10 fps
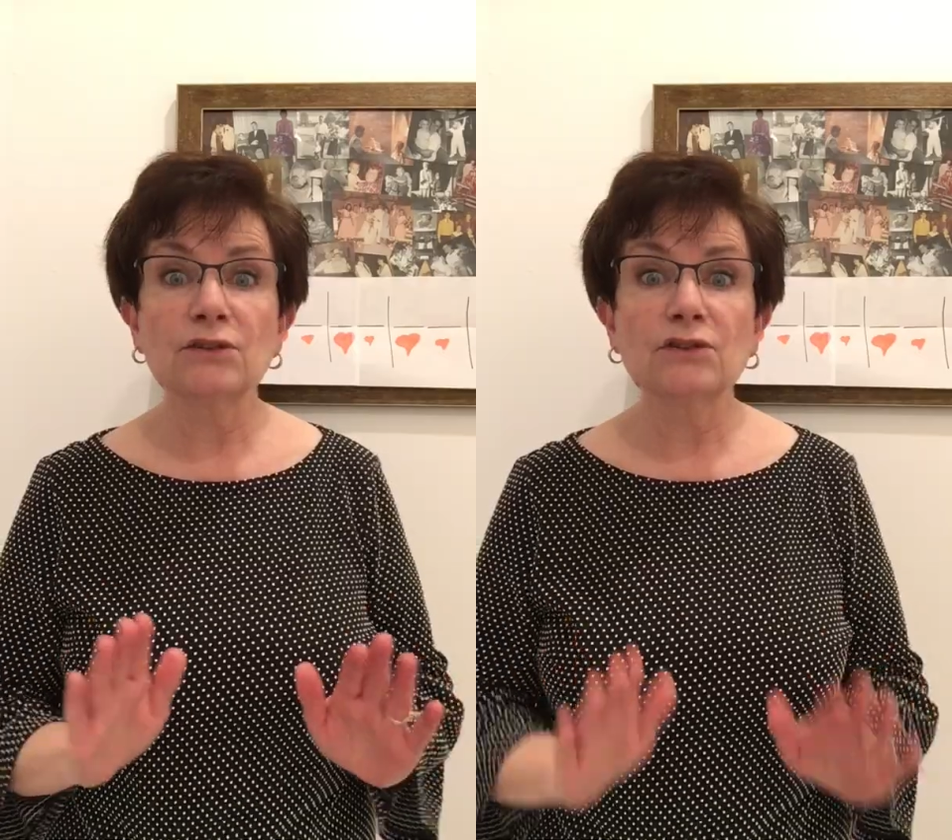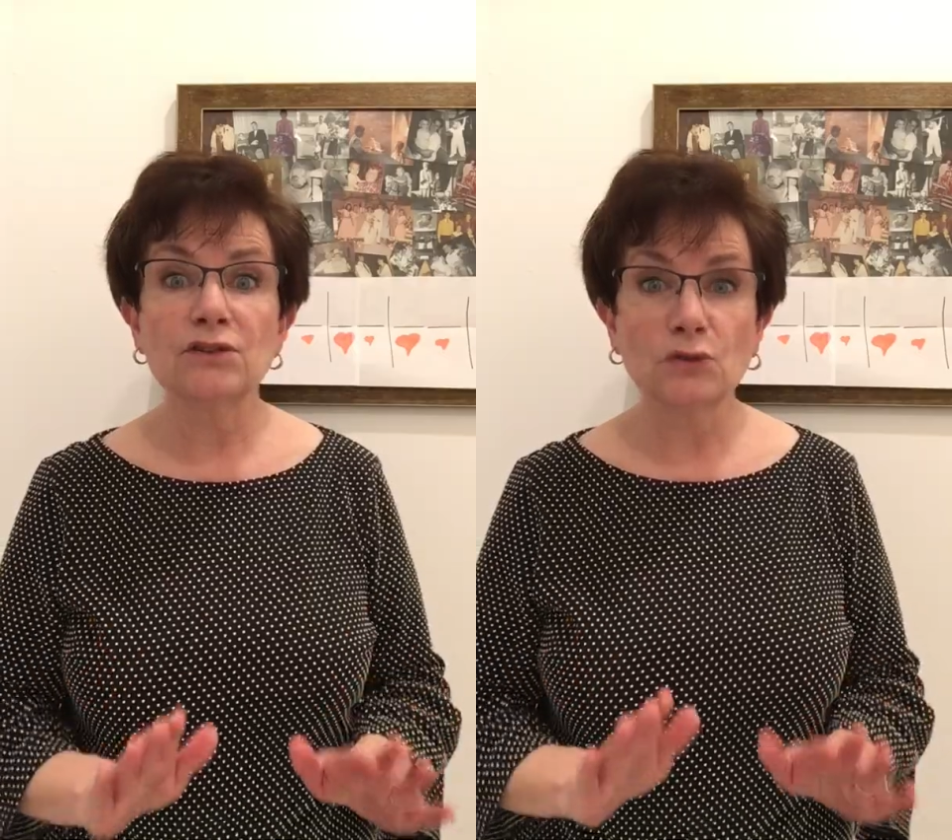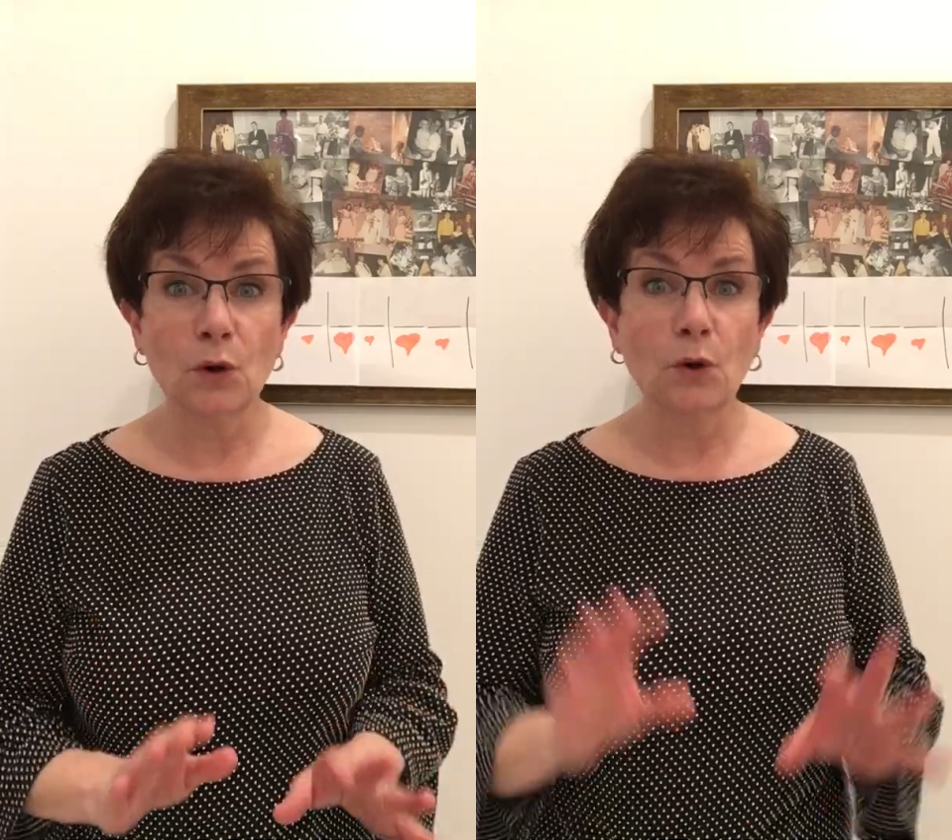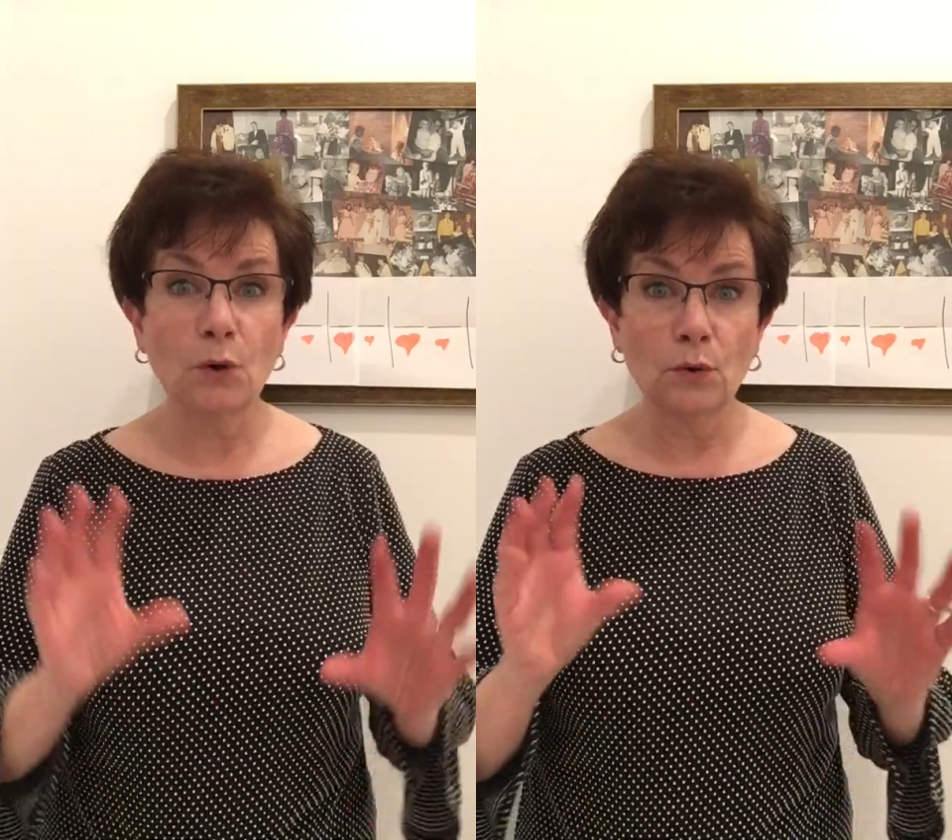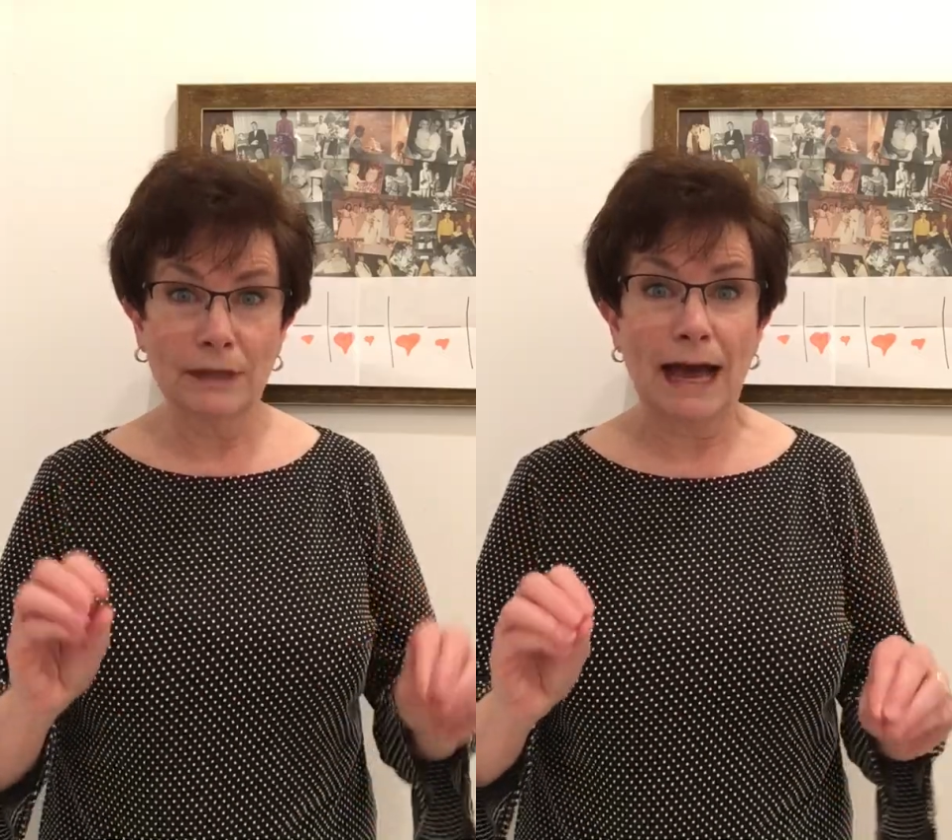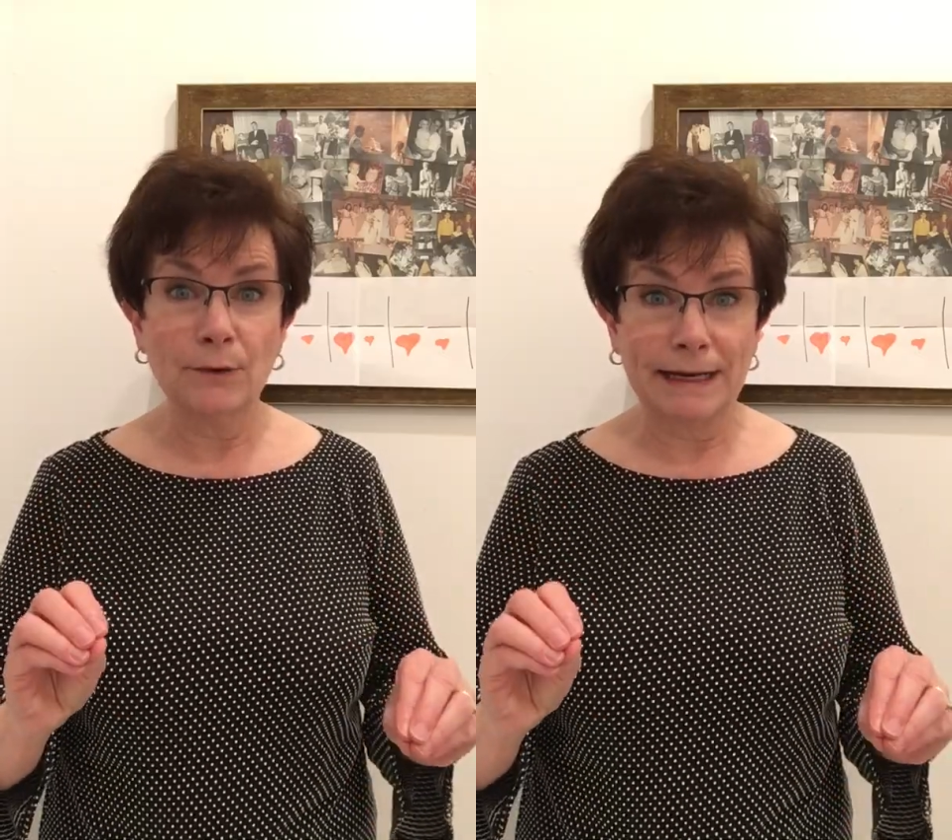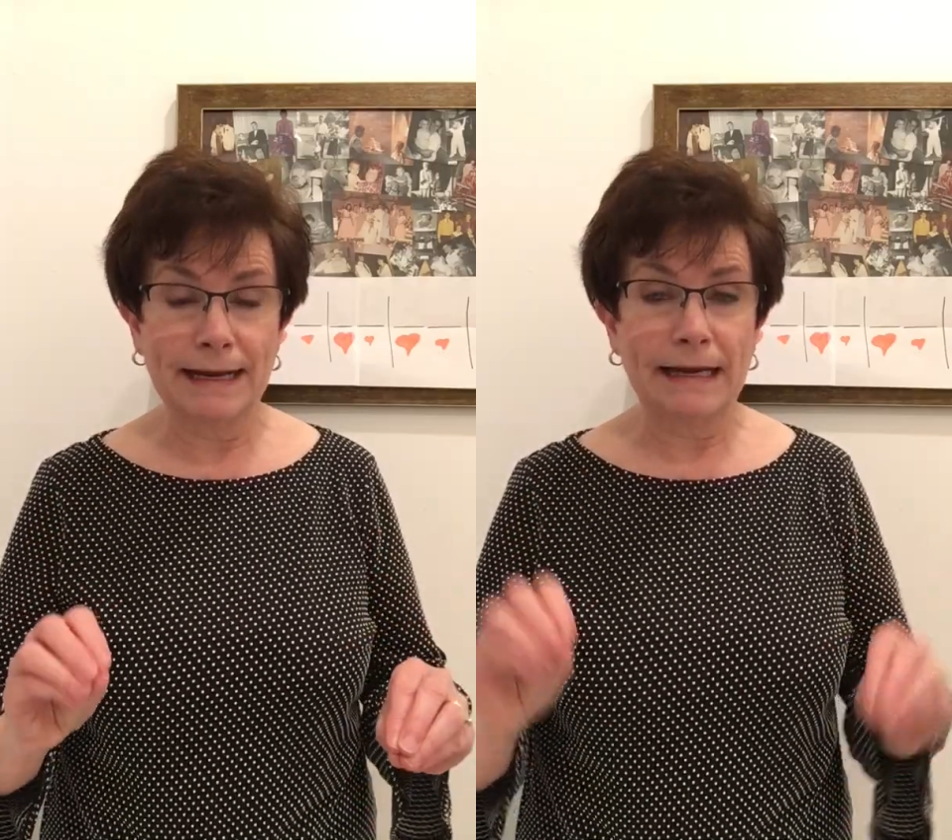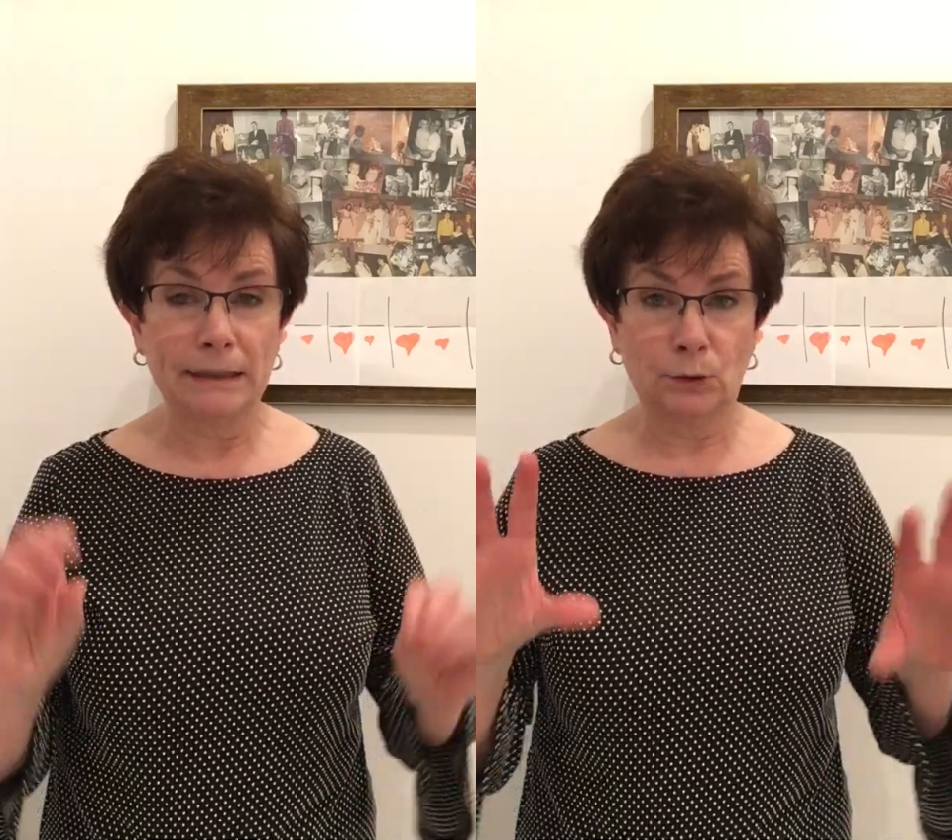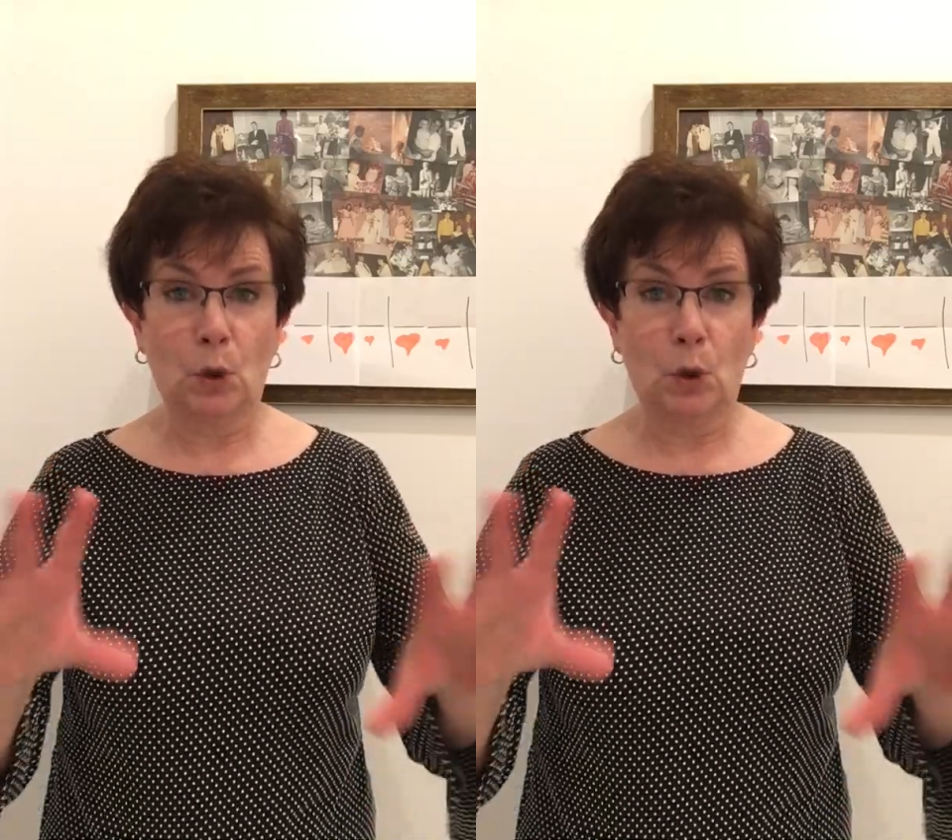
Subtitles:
so loud at night.